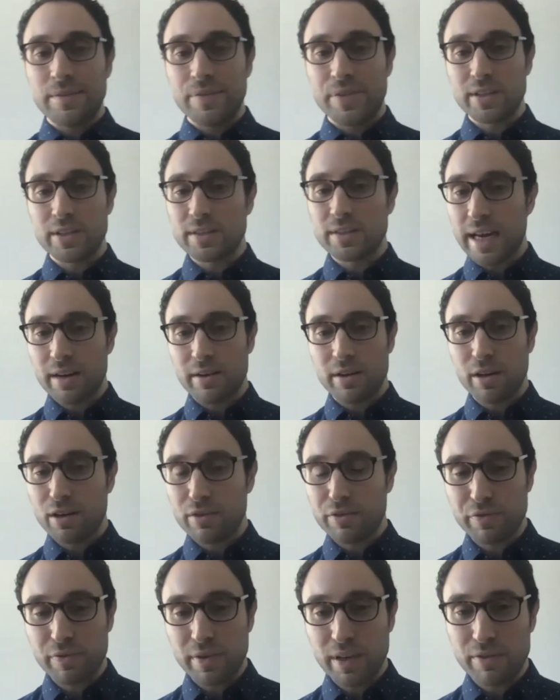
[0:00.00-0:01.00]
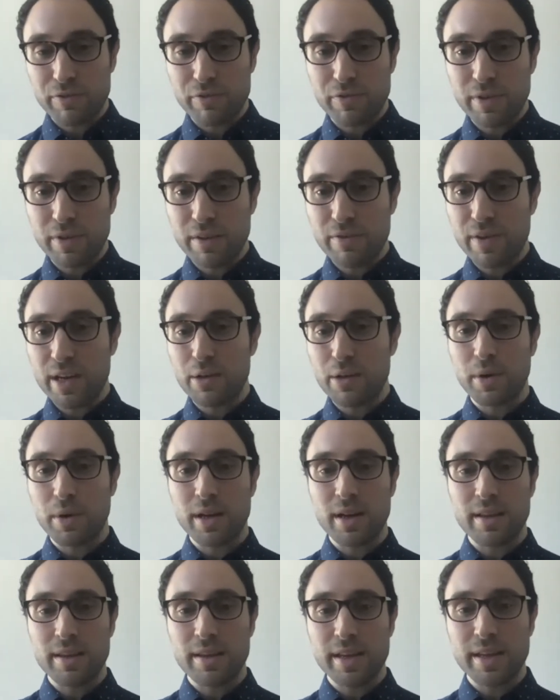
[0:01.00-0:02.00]
I don't know if anyone
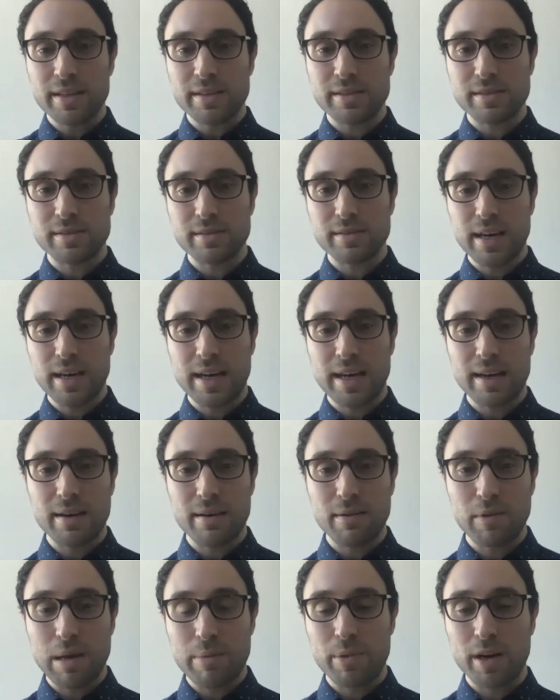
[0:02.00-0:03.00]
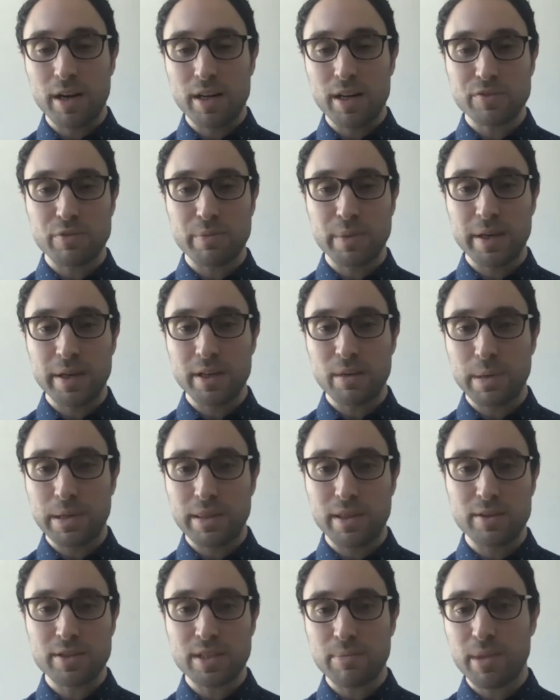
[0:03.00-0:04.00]
on this webinar is familiar, but
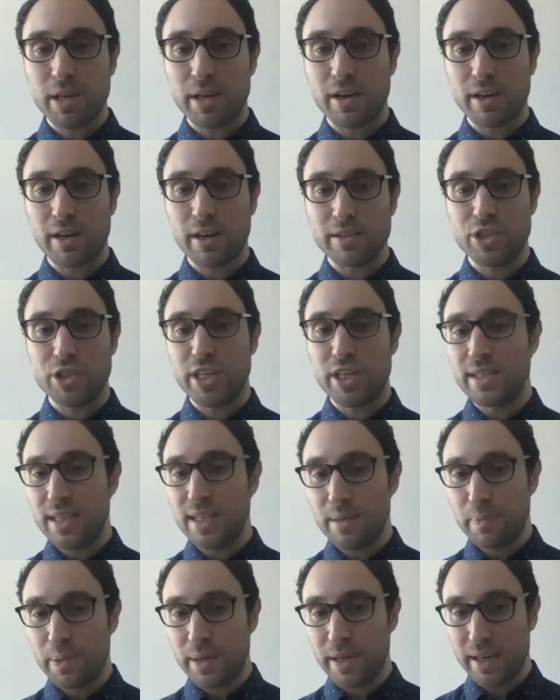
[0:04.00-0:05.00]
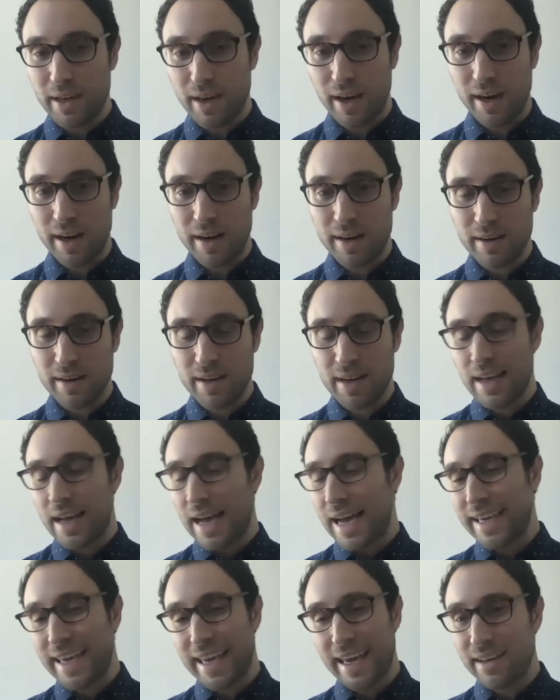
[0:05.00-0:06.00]
there's something called GDPR.
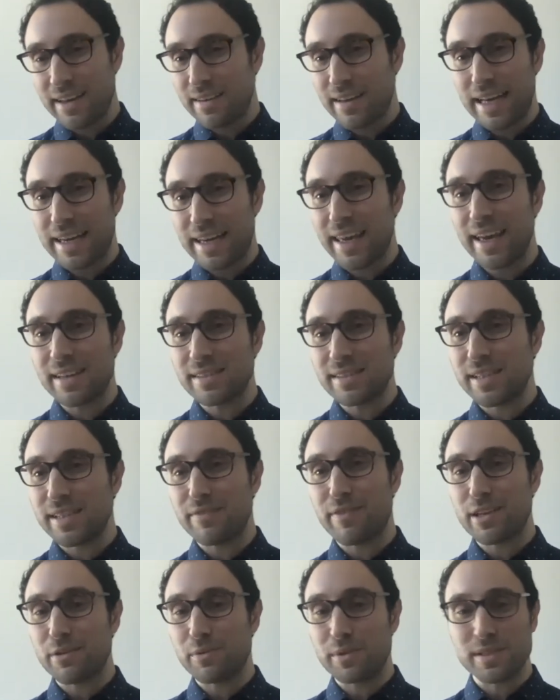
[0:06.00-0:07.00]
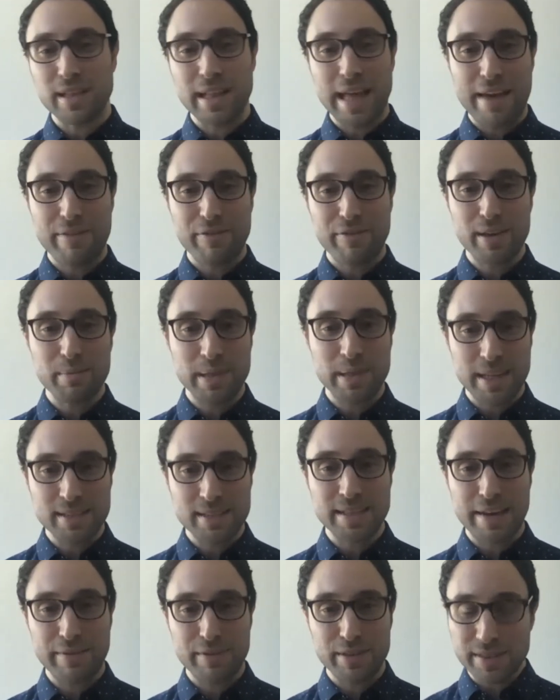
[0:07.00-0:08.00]
I can't see if anyone's laughing, but that's
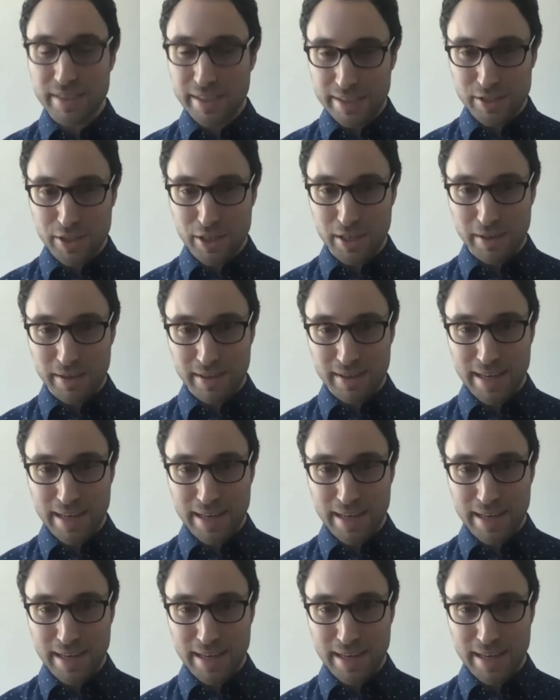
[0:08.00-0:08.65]
obviously a joke.